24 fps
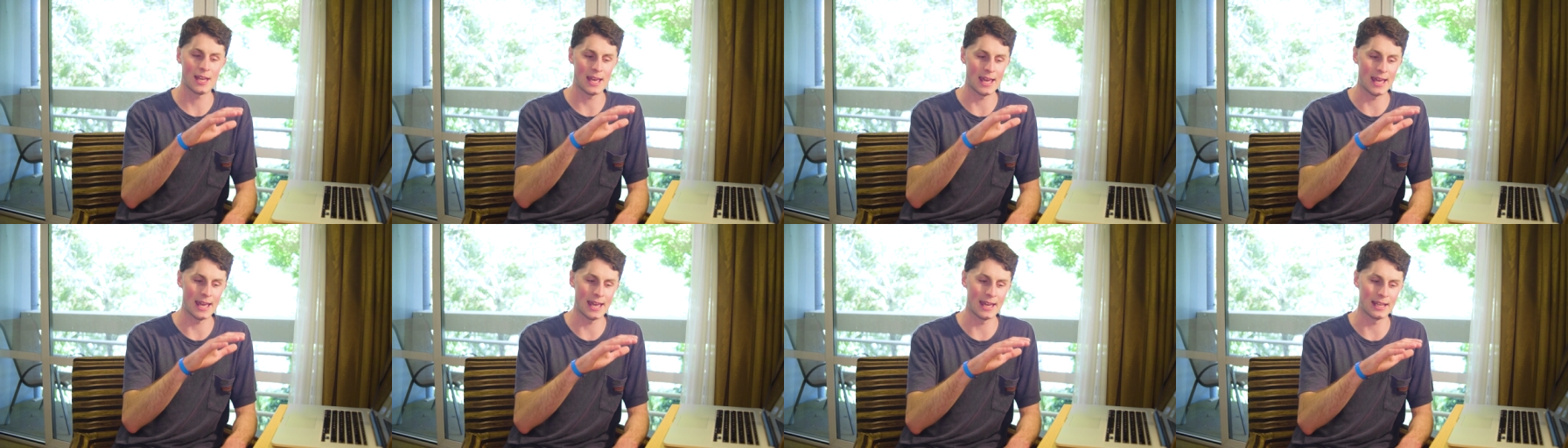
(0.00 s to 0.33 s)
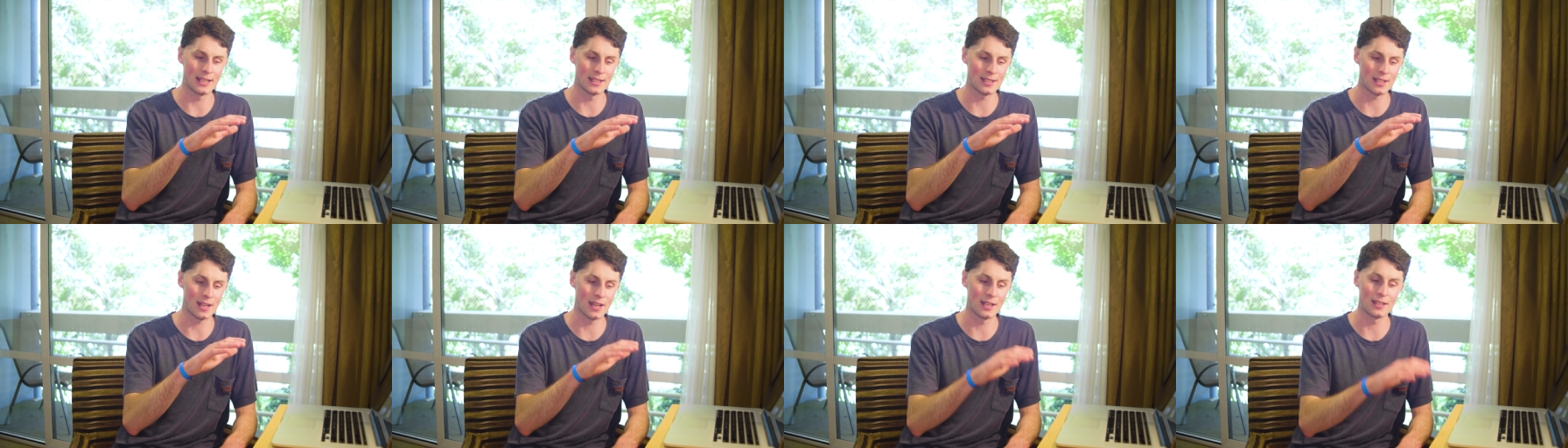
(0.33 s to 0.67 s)

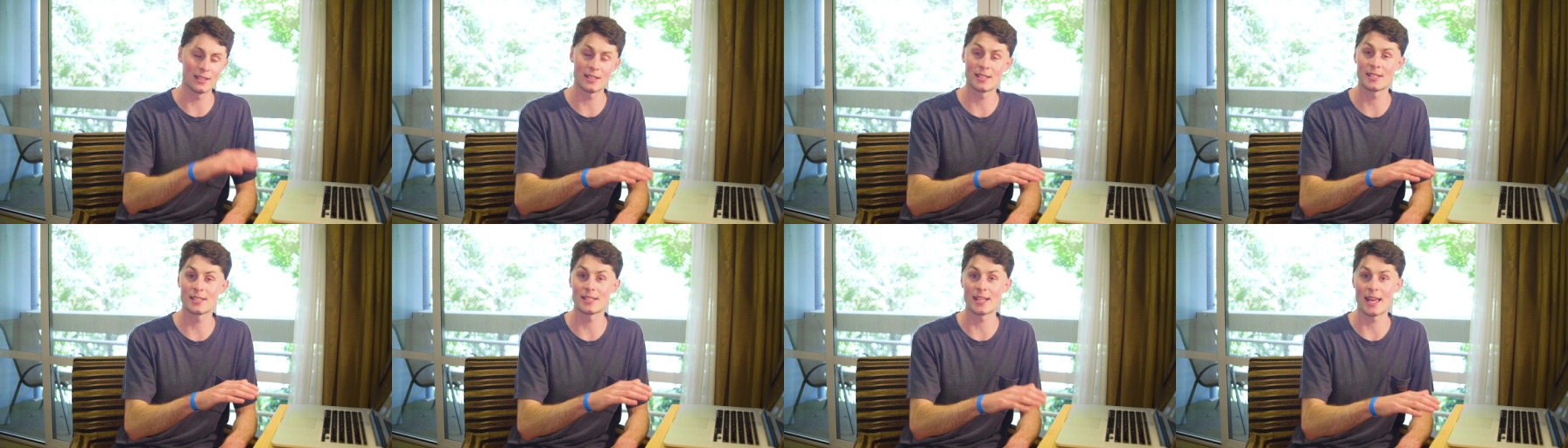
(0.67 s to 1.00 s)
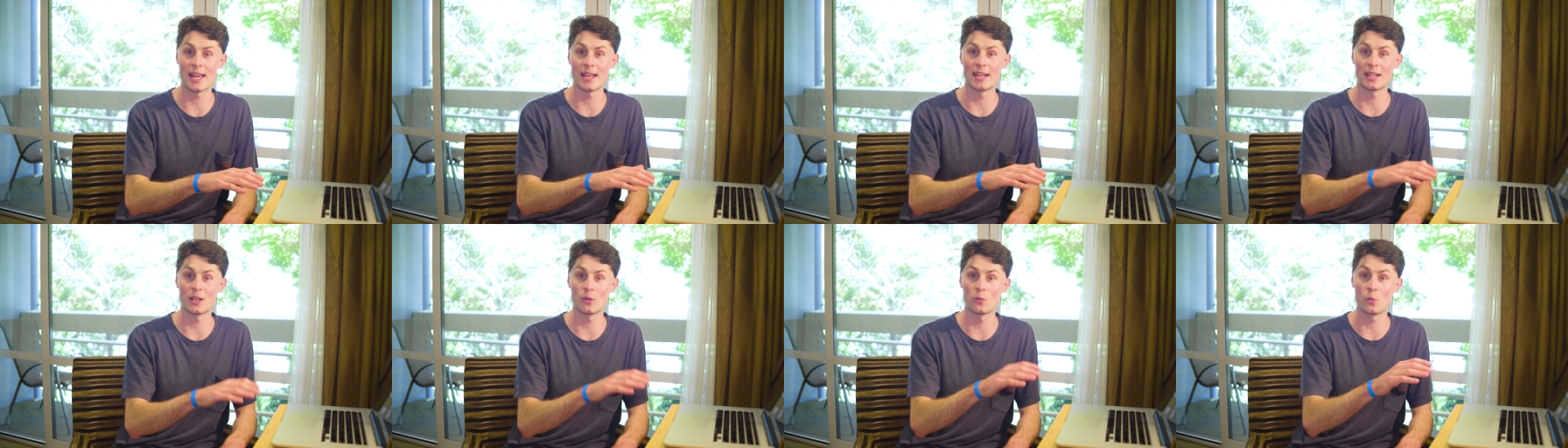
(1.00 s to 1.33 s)
and
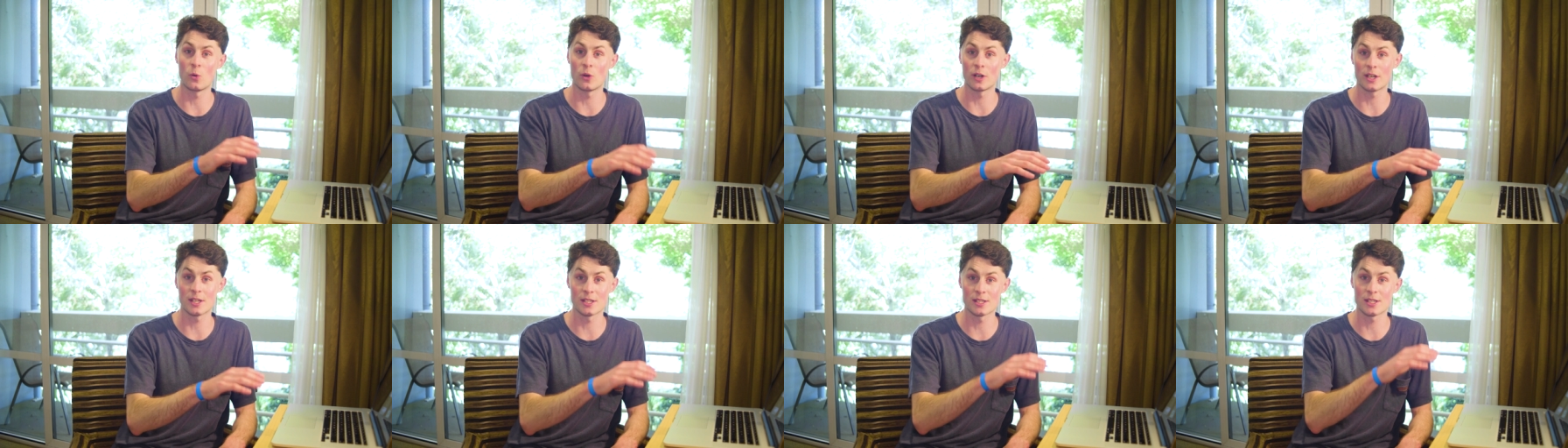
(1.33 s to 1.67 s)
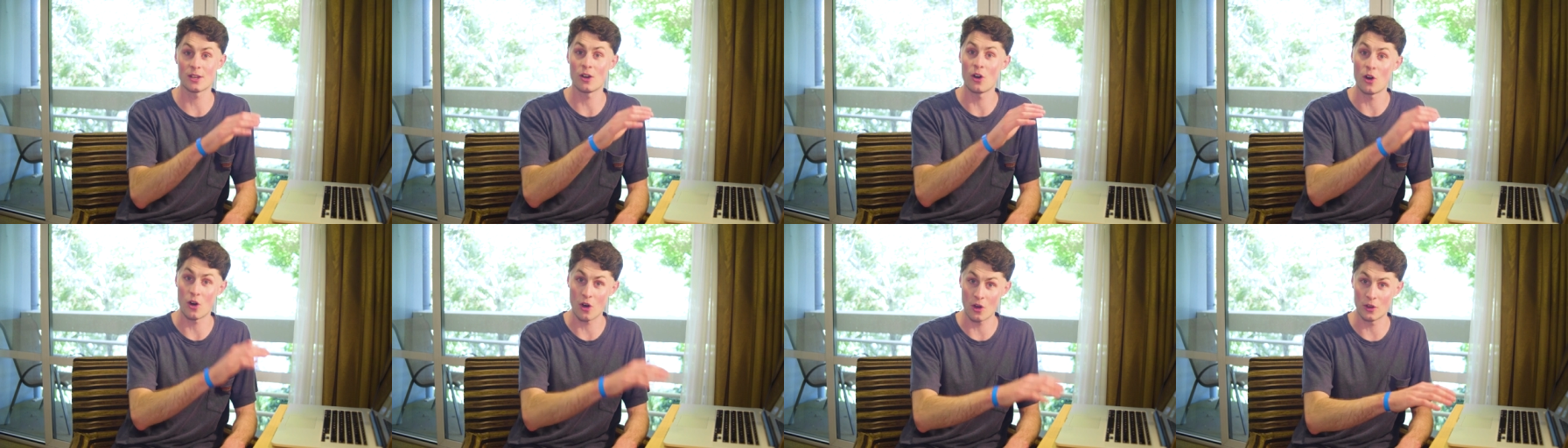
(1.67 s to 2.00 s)
understanding what
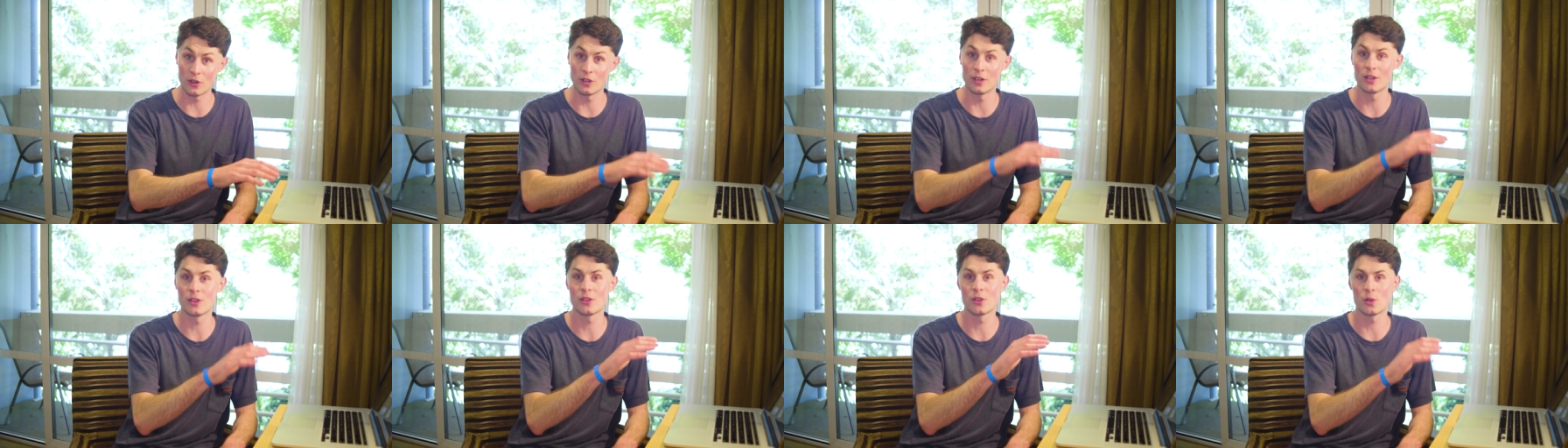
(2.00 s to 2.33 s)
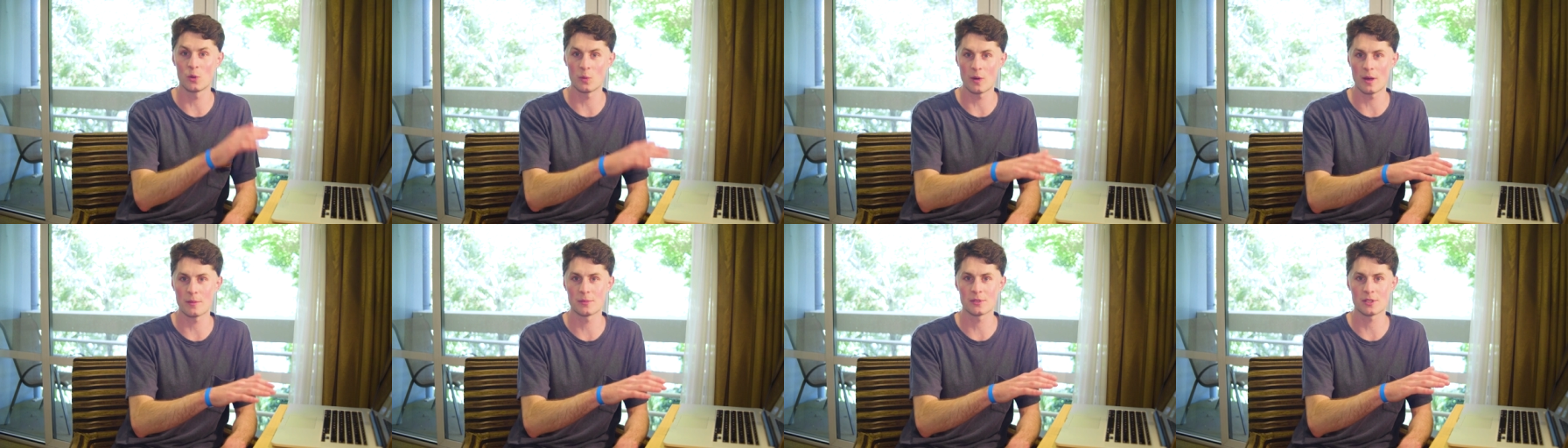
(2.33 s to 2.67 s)
is on
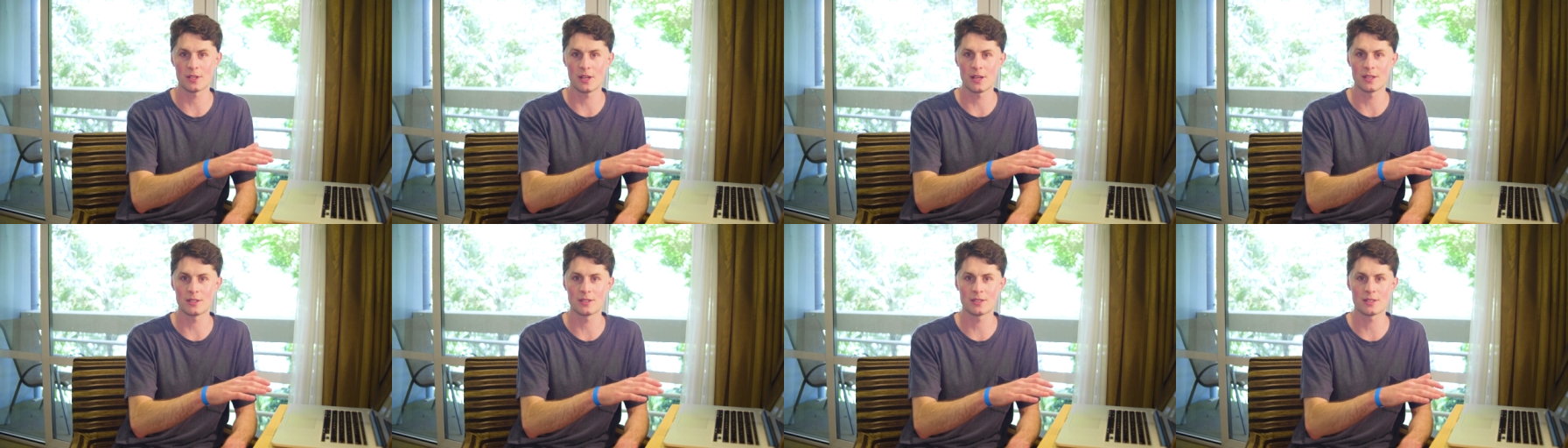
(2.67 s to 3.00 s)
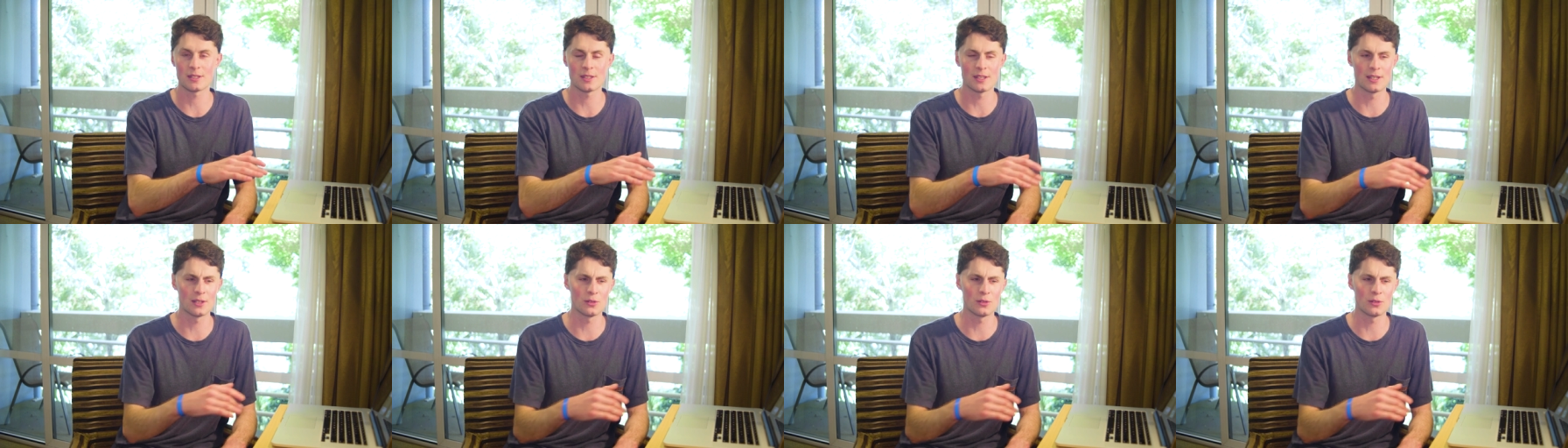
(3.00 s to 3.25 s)
the websites.